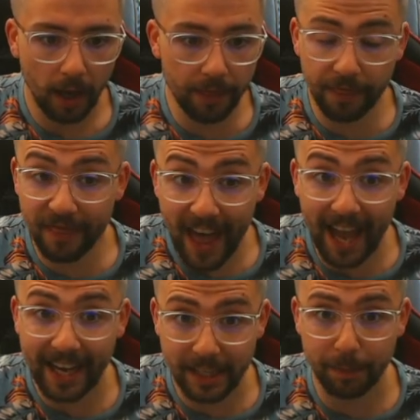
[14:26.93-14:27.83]
And
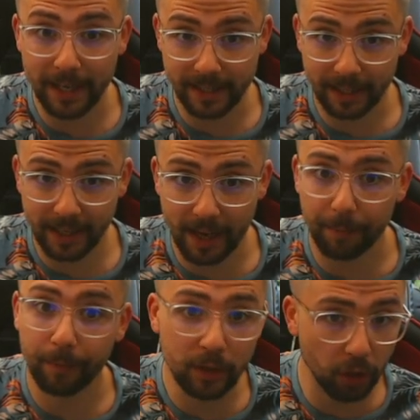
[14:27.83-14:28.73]
that is basically
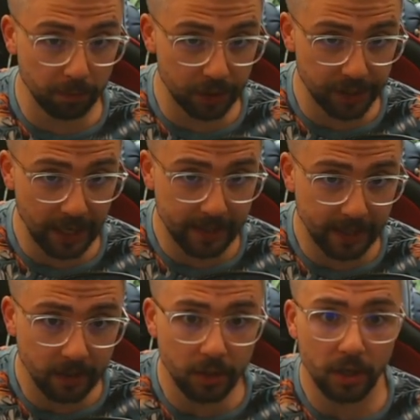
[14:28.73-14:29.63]
it. We jump to
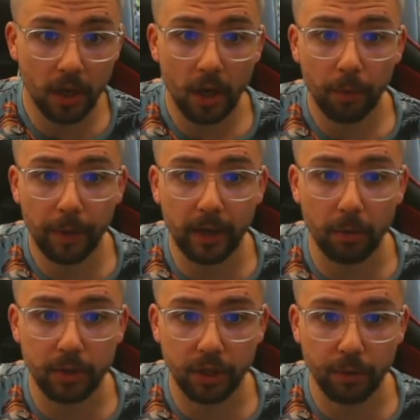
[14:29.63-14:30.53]
settings. We
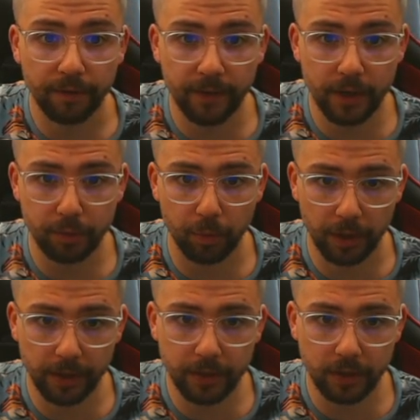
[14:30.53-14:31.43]
go to first
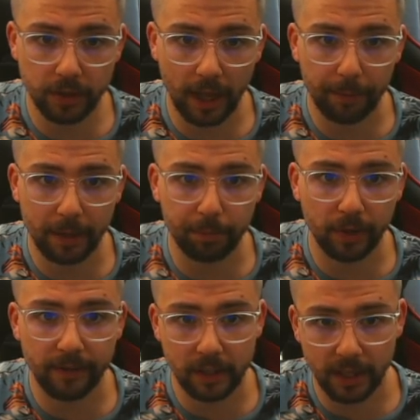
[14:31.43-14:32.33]
words like we did
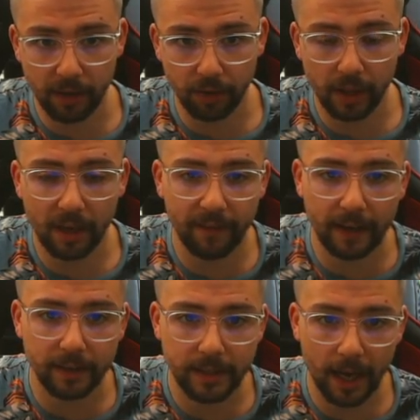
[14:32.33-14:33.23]
previously under the
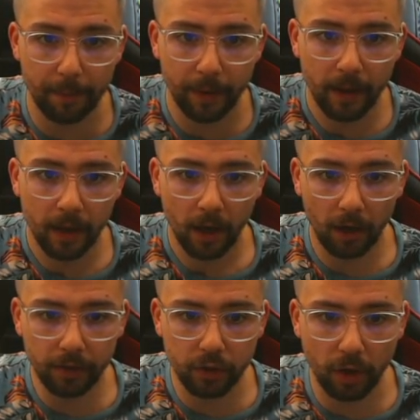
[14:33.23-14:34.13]
events tab.
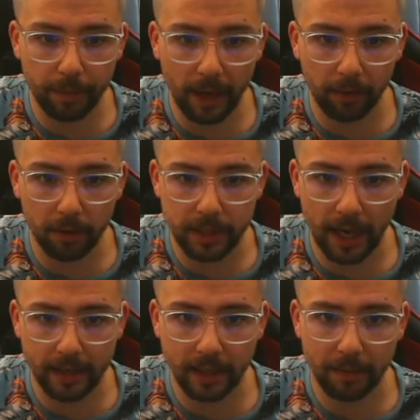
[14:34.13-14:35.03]
On the drop down, go to
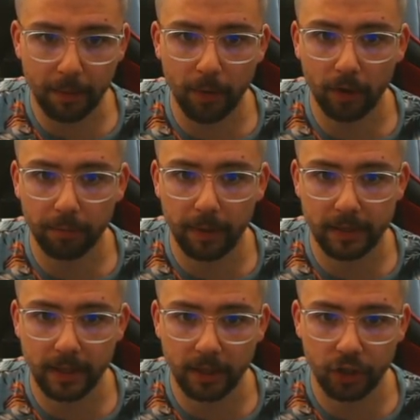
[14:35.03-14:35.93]
Andilippi welcome
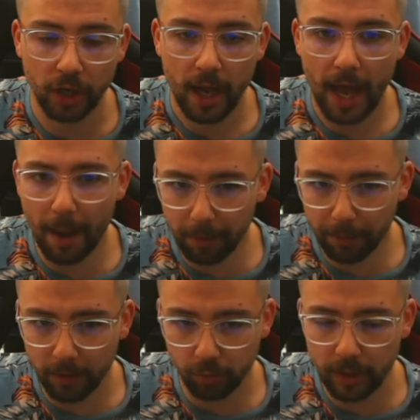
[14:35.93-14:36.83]
message. I'm
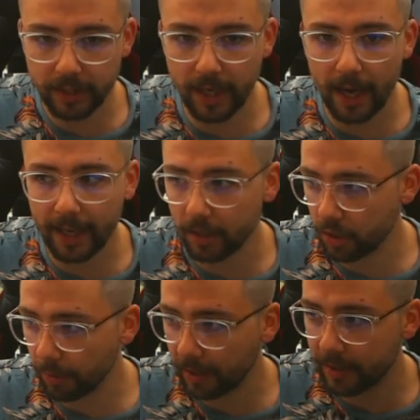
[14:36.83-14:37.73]
going to press reset again
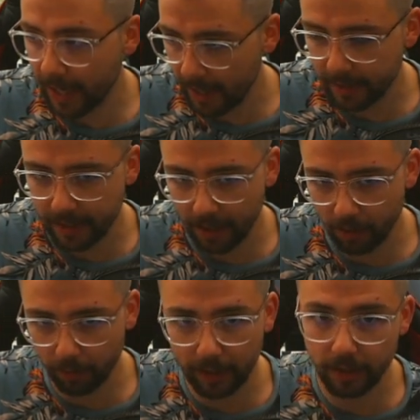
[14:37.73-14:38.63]
so we can test
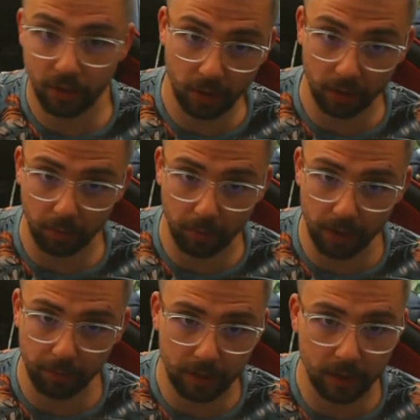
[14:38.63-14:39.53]
it. Otherwise, it's not going to
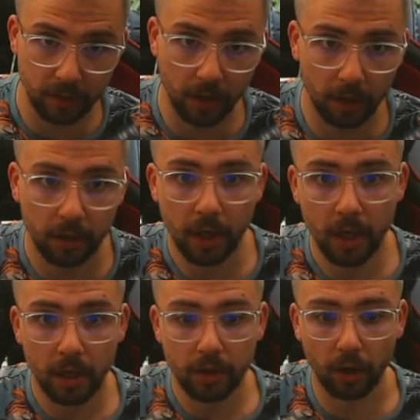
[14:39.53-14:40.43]
work, which is not
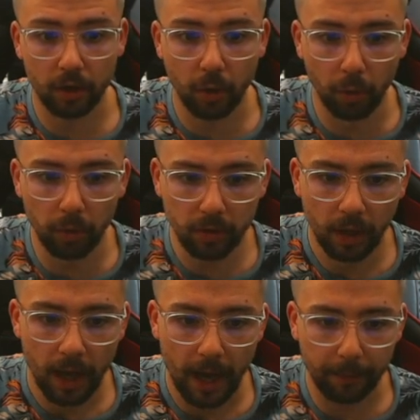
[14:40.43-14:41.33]
cool.
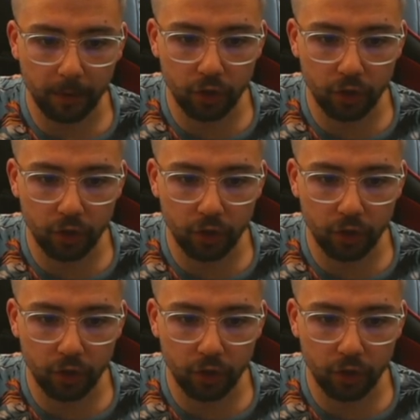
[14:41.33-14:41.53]
I'm